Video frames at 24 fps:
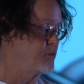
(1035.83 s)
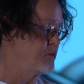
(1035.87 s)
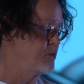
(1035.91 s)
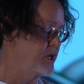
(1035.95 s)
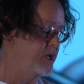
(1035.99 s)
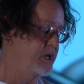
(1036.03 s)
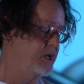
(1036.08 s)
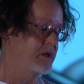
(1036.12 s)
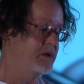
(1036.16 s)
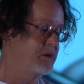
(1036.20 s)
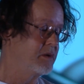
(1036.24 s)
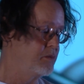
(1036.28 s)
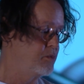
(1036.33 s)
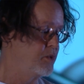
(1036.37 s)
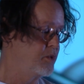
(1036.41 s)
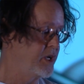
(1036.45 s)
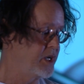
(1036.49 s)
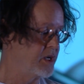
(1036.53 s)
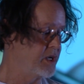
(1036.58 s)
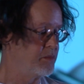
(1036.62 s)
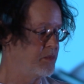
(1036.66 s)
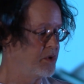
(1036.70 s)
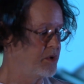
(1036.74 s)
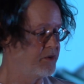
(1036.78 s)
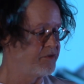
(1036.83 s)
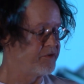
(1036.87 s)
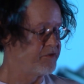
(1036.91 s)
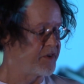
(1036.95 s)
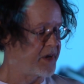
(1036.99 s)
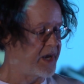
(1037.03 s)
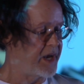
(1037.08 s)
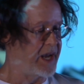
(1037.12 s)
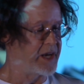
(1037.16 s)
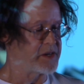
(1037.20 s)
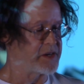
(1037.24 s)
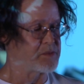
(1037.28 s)
we can move
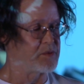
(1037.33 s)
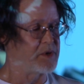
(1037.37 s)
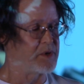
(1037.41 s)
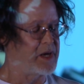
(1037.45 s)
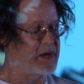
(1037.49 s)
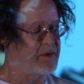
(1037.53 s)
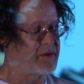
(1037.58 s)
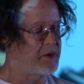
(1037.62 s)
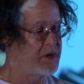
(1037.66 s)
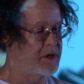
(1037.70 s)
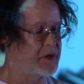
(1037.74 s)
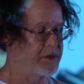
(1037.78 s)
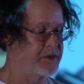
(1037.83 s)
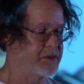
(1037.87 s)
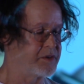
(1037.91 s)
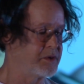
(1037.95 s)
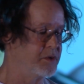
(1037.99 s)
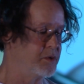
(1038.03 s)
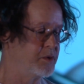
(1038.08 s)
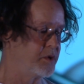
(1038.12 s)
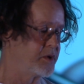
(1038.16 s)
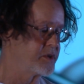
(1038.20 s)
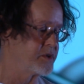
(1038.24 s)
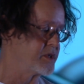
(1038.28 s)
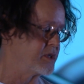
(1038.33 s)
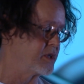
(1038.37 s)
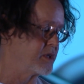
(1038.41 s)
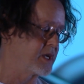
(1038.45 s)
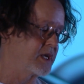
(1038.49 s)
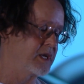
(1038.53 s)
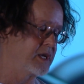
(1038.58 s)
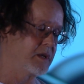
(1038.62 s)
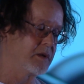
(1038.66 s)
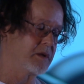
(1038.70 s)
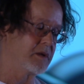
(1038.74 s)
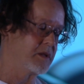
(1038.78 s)
fast. We have all the tools,
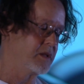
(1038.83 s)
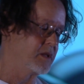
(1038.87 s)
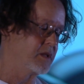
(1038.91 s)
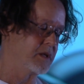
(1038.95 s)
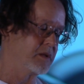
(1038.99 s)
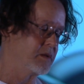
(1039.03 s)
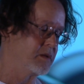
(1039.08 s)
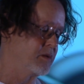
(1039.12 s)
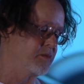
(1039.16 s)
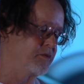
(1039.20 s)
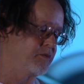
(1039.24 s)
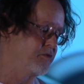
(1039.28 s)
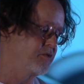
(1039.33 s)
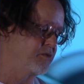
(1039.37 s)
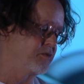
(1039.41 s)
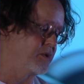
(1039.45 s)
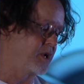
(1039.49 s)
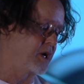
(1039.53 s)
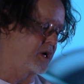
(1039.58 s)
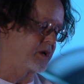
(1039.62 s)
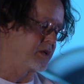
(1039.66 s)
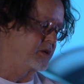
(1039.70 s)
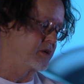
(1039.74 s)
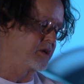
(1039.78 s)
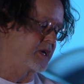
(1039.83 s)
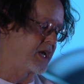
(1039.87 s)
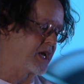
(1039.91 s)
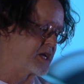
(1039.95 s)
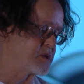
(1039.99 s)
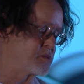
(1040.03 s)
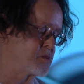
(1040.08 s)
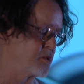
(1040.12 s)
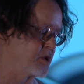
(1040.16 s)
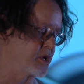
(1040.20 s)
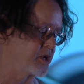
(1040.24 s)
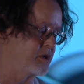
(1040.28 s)
and all of you guys
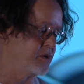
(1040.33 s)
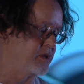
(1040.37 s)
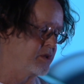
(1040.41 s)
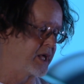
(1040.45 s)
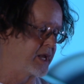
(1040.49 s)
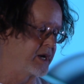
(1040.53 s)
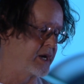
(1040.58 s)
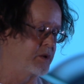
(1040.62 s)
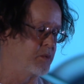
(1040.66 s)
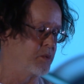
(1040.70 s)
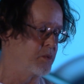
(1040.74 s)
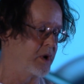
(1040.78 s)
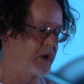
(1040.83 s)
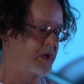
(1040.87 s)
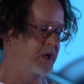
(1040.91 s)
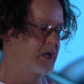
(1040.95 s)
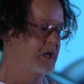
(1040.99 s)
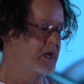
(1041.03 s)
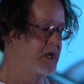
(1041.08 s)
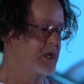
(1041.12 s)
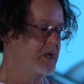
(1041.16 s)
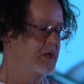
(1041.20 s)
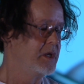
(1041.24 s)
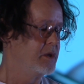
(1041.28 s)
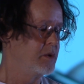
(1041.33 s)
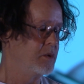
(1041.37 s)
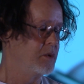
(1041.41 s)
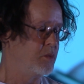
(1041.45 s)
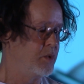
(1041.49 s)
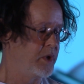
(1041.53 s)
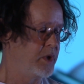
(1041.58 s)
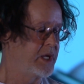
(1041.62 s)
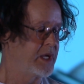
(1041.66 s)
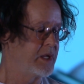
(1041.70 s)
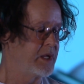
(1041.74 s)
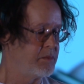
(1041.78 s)
want to do that anyway.
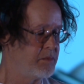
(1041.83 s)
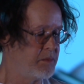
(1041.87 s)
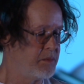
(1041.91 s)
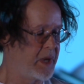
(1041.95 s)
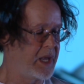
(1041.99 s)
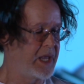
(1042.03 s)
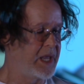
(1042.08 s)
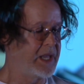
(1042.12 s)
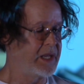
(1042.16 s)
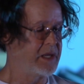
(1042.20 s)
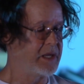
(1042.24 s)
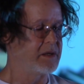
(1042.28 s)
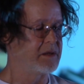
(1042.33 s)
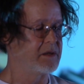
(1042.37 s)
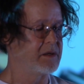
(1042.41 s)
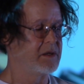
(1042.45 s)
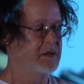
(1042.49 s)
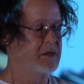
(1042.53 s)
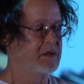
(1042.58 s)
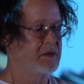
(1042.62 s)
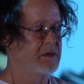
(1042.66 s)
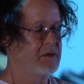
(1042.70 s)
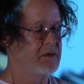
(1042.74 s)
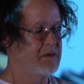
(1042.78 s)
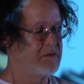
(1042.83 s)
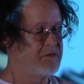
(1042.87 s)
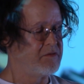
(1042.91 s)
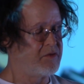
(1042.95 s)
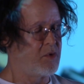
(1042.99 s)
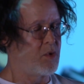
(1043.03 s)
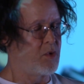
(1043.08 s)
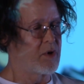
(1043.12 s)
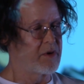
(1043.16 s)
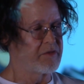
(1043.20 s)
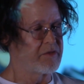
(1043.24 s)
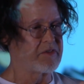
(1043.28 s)
We can make
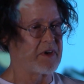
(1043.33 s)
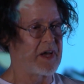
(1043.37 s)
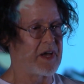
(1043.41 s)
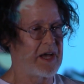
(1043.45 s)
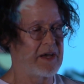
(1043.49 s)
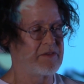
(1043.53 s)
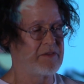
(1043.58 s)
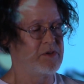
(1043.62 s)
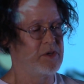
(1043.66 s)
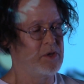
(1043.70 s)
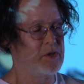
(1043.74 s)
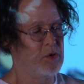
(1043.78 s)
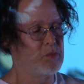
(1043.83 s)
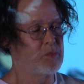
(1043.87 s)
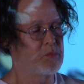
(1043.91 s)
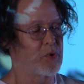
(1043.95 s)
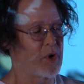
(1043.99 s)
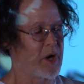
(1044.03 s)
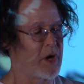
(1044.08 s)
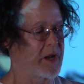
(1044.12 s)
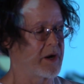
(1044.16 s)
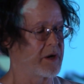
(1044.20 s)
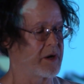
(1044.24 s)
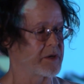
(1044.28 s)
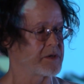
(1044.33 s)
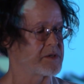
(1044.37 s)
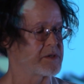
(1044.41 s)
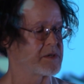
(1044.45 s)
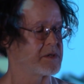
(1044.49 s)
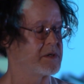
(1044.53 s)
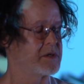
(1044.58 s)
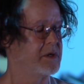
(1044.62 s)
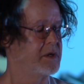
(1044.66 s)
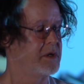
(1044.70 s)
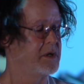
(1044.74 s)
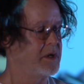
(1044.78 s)
4 or 5 new products
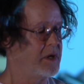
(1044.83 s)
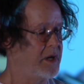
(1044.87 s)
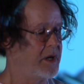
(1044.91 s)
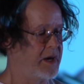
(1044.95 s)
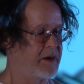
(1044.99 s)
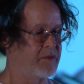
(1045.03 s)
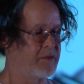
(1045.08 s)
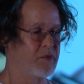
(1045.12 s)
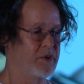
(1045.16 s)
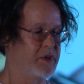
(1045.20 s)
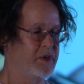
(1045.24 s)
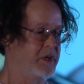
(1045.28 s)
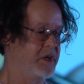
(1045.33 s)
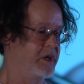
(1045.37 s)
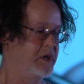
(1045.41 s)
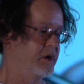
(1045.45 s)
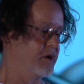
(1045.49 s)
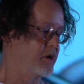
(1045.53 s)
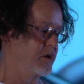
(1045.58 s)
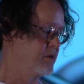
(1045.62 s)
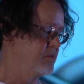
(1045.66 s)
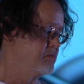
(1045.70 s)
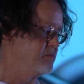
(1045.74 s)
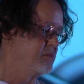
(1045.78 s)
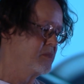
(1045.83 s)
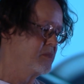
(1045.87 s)
every year